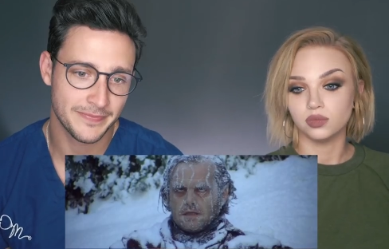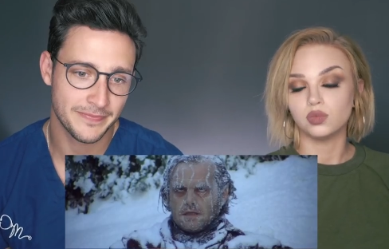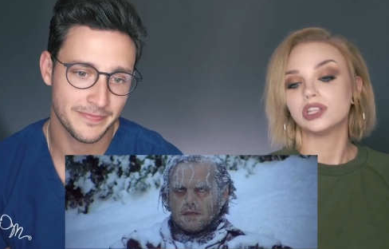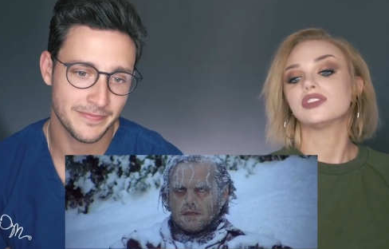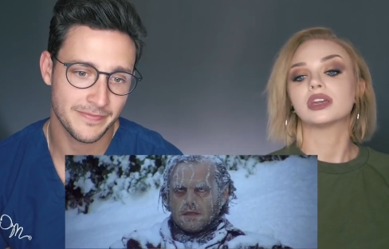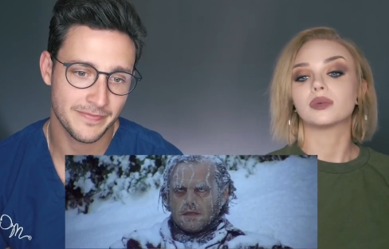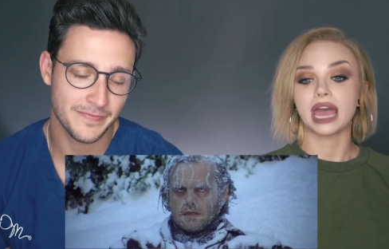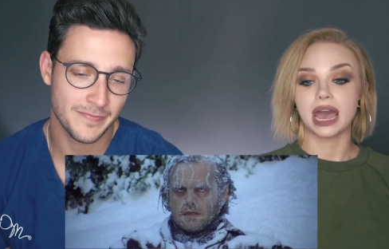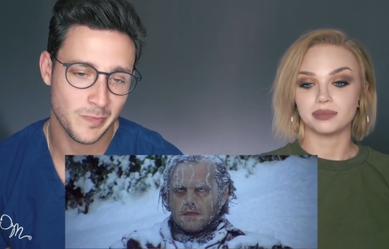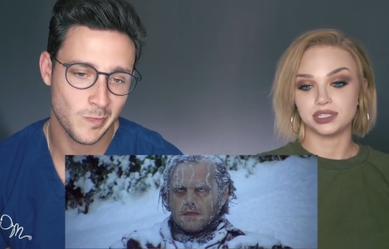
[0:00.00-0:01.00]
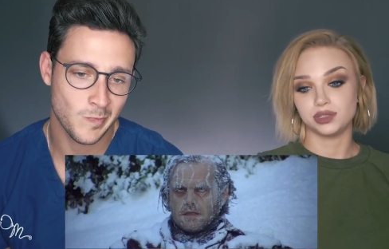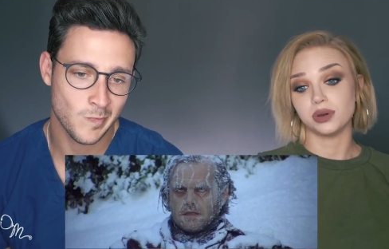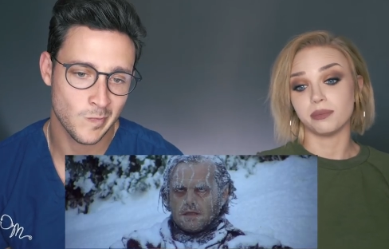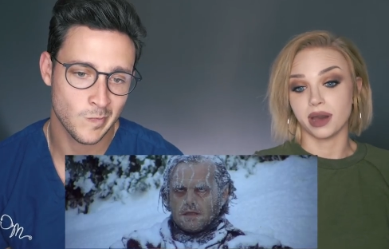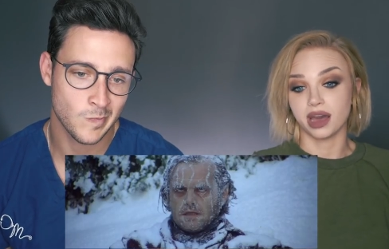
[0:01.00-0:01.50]
Speaker 1: what do you think would happen
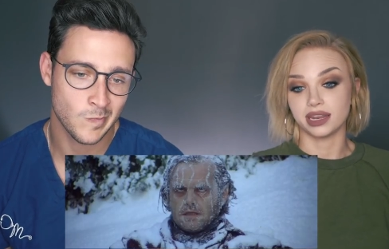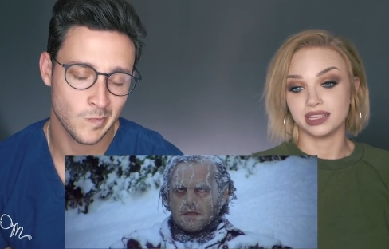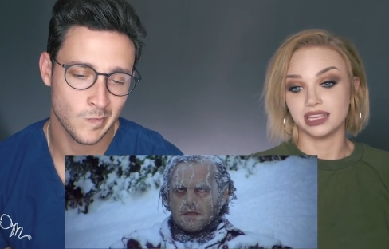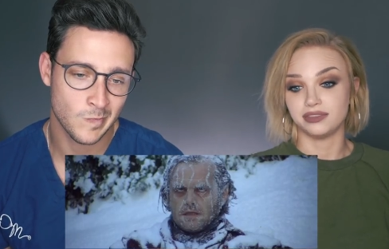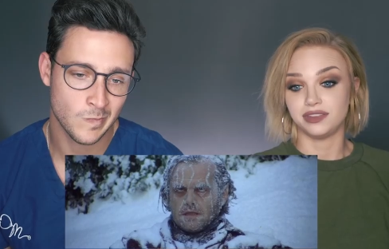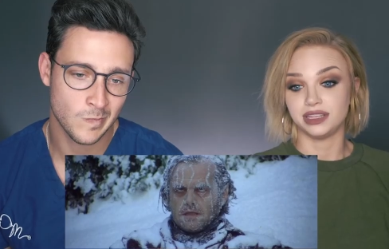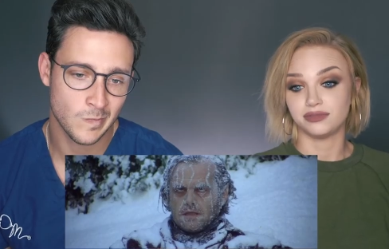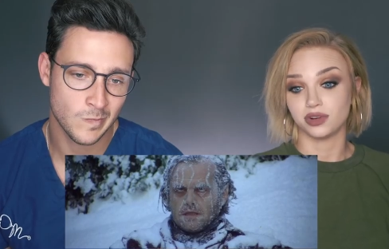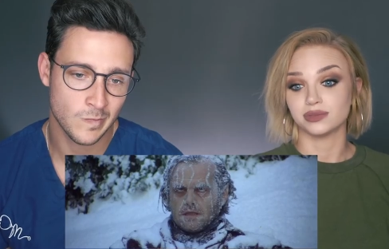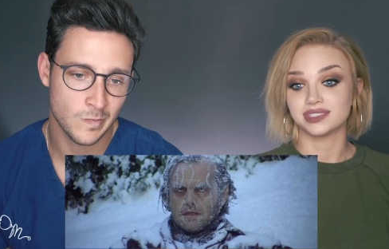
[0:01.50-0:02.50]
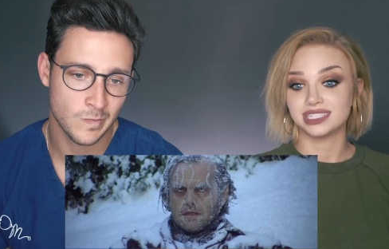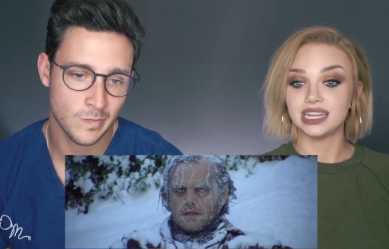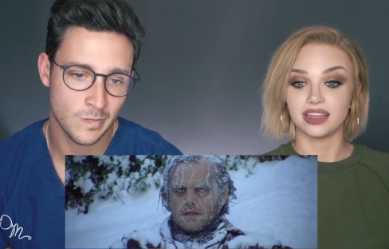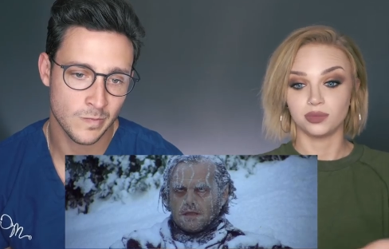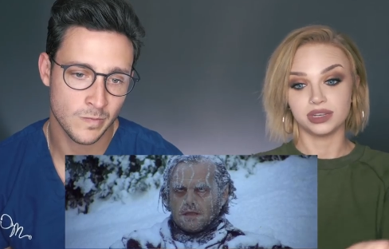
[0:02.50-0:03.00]
to a body if it froze to
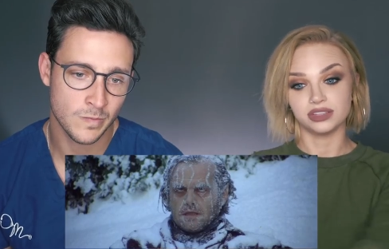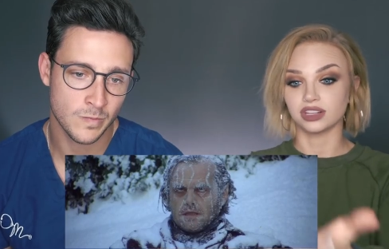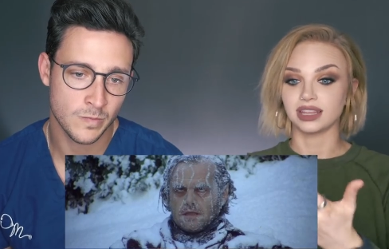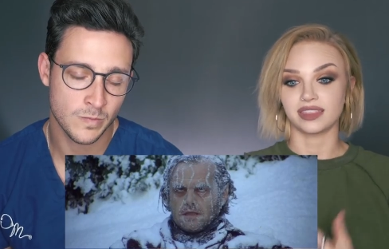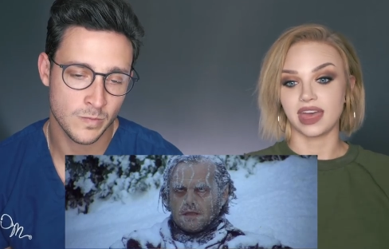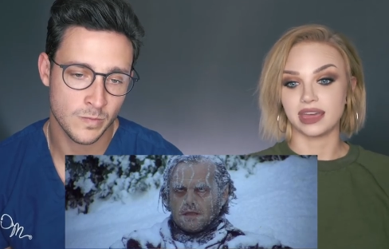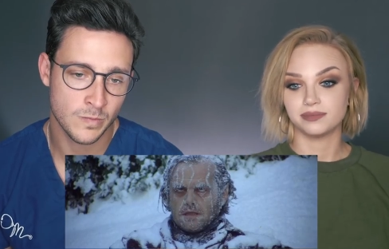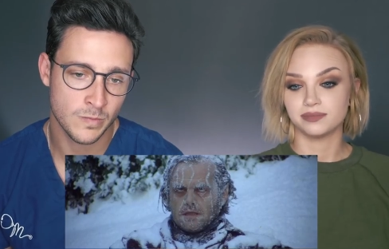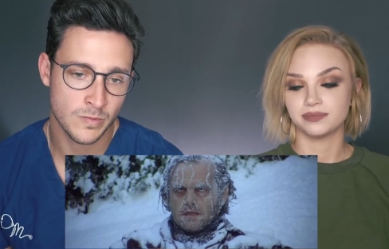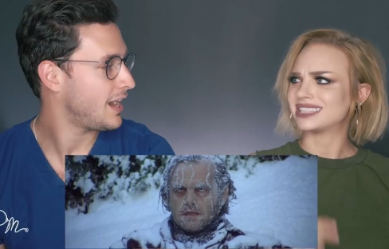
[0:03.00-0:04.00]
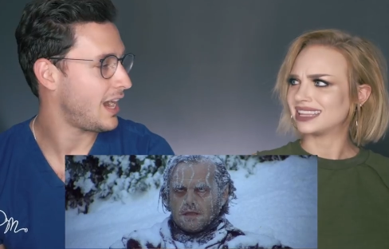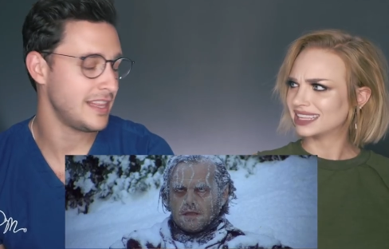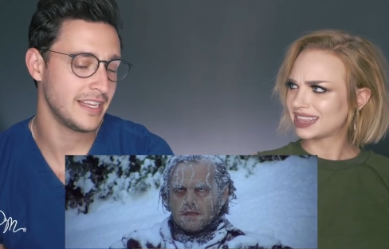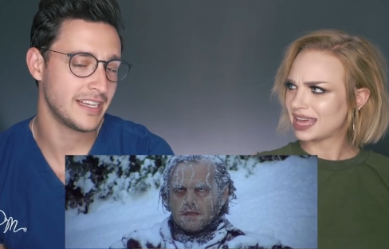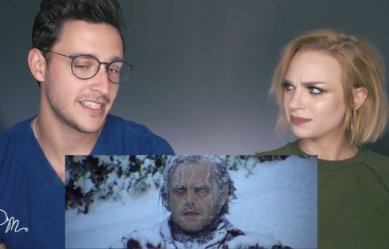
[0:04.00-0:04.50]
death? Would it look like that?
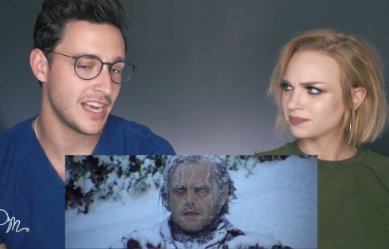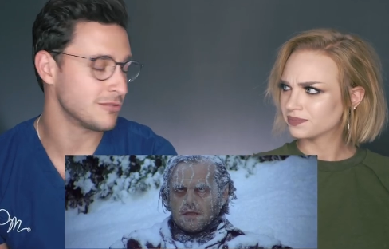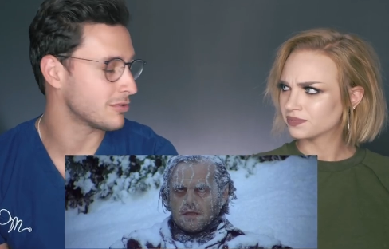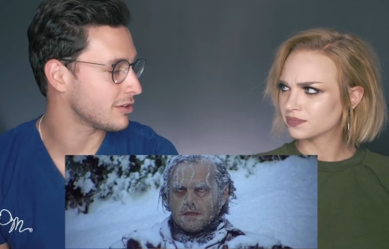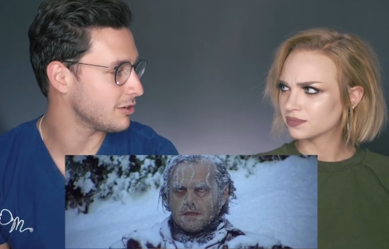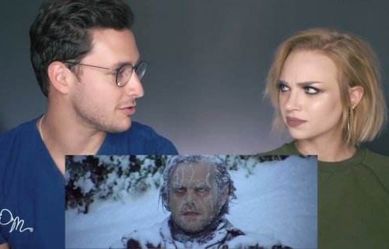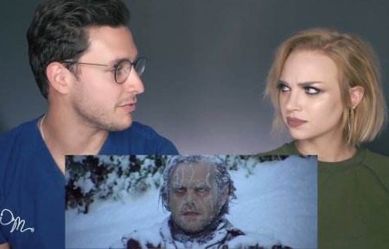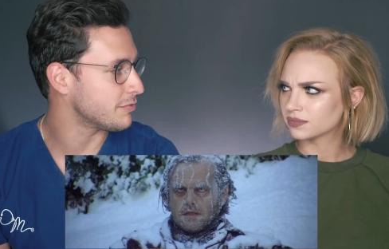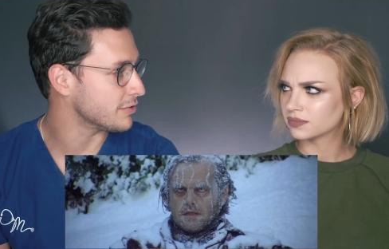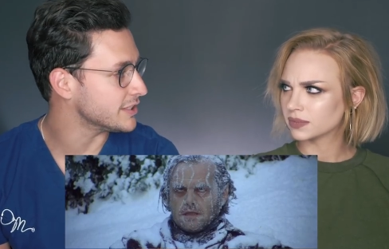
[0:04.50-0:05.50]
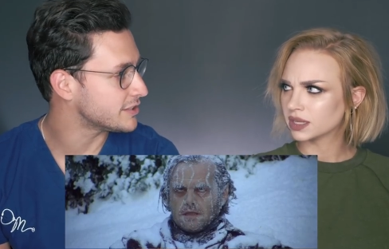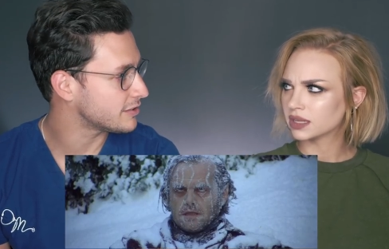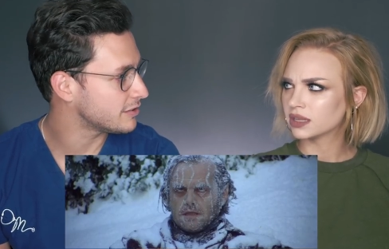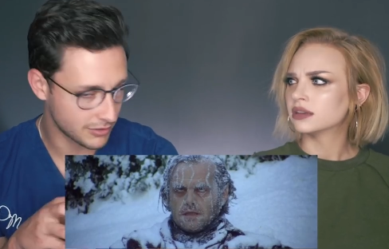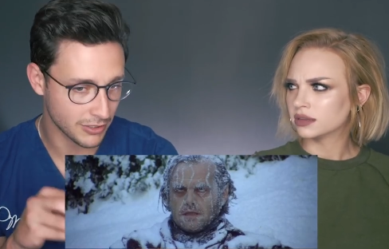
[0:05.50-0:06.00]
Speaker 2: I think his eyes would close and freeze
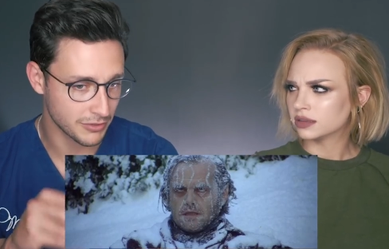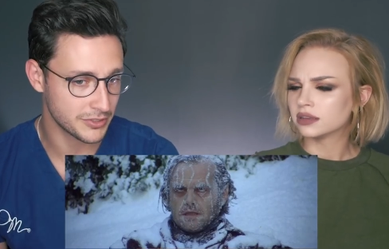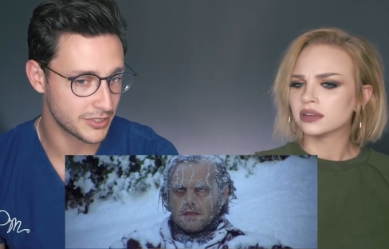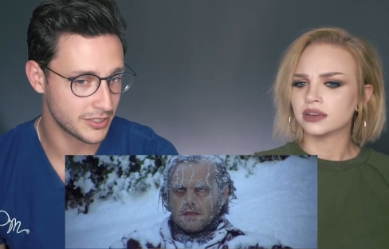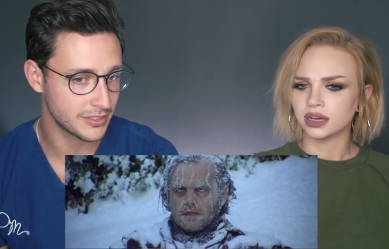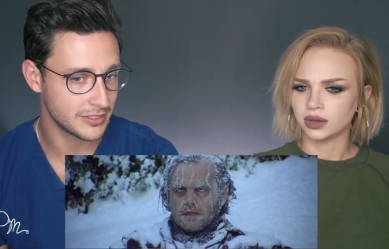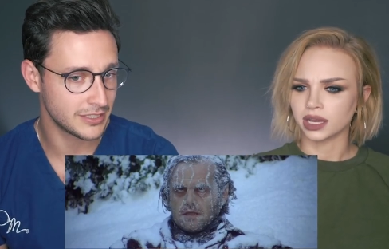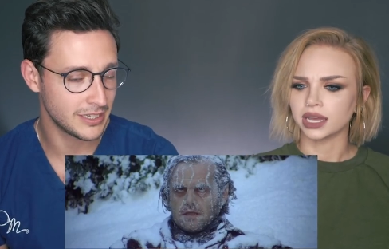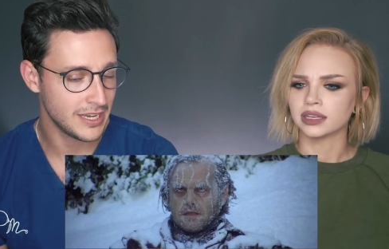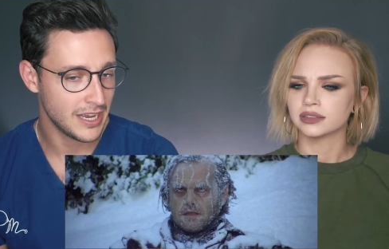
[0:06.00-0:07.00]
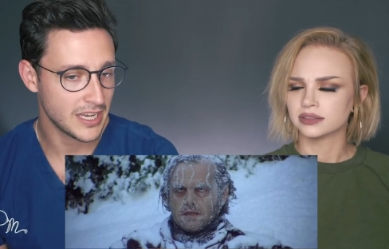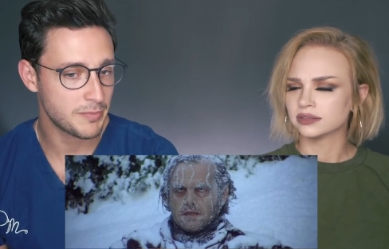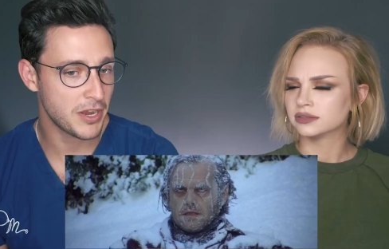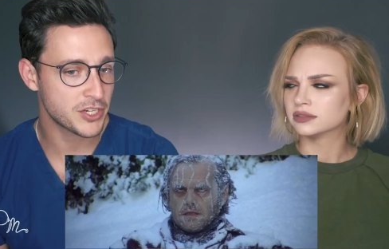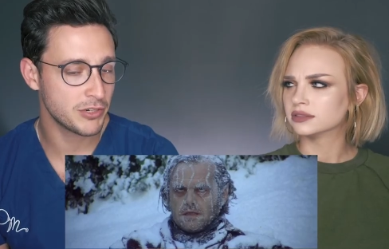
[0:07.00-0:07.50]
closed. Okay.
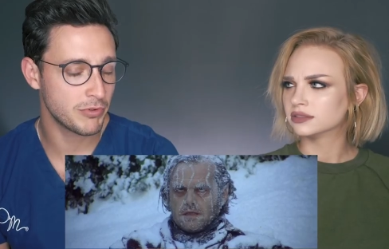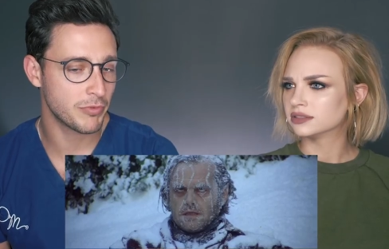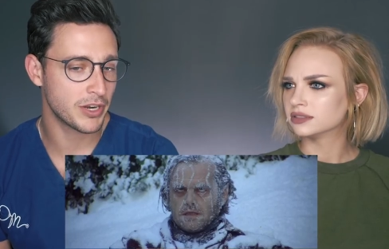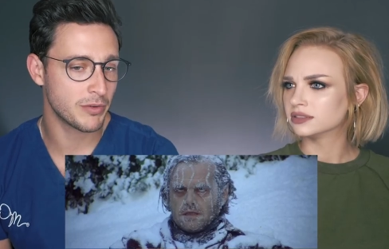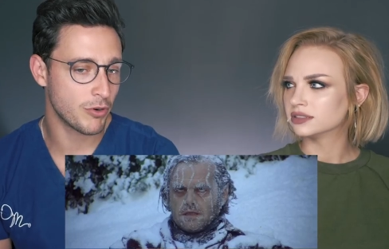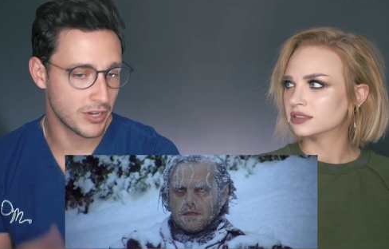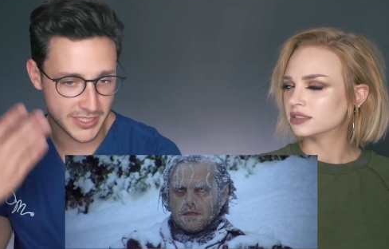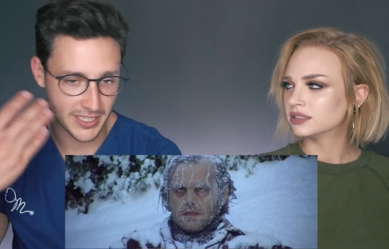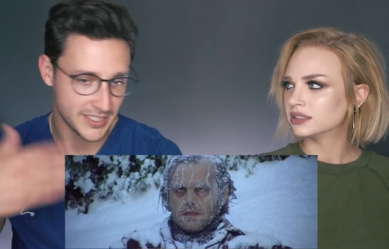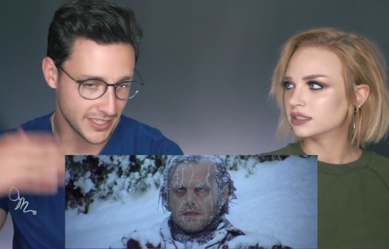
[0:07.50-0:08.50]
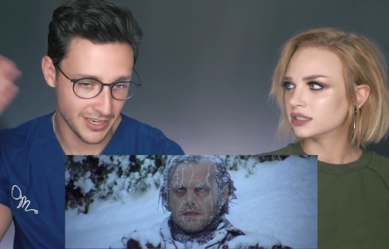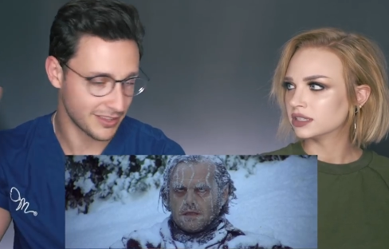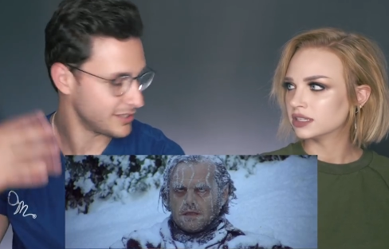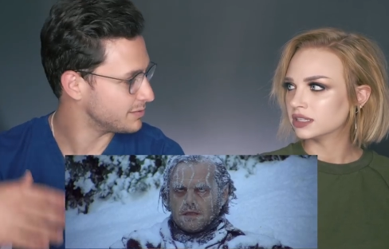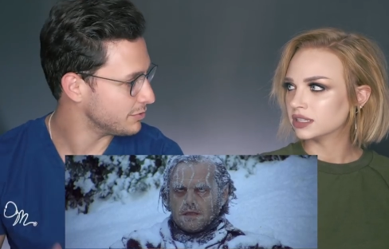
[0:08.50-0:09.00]
Especially when rigor mortis sets in,
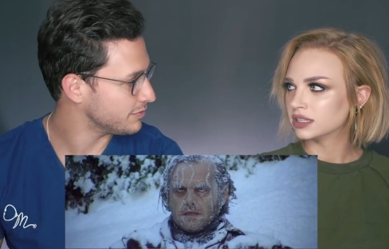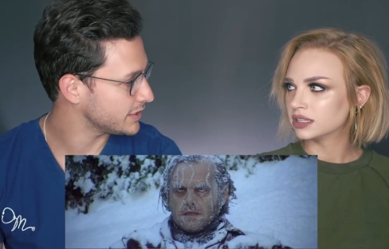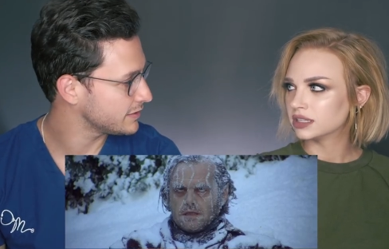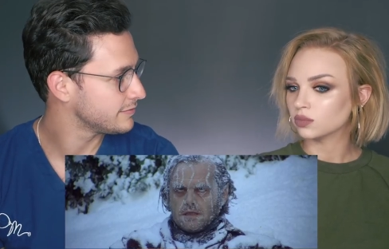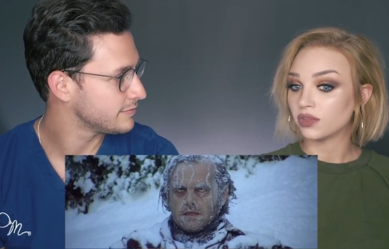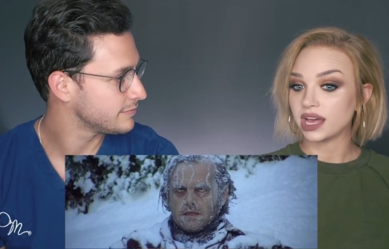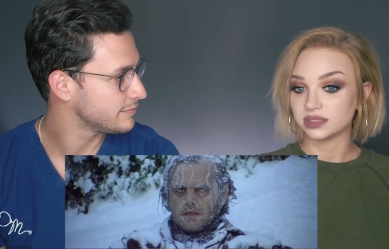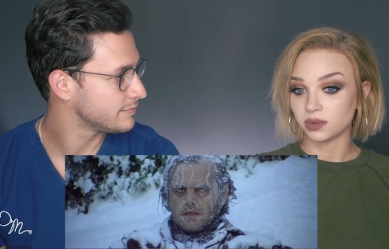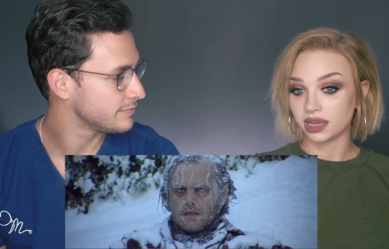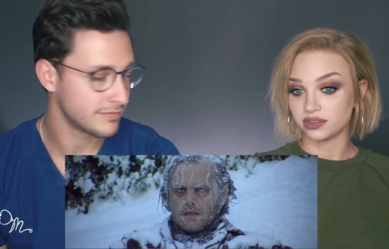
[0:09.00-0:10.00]
nothing's moving.
Speaker 1: Well, that's why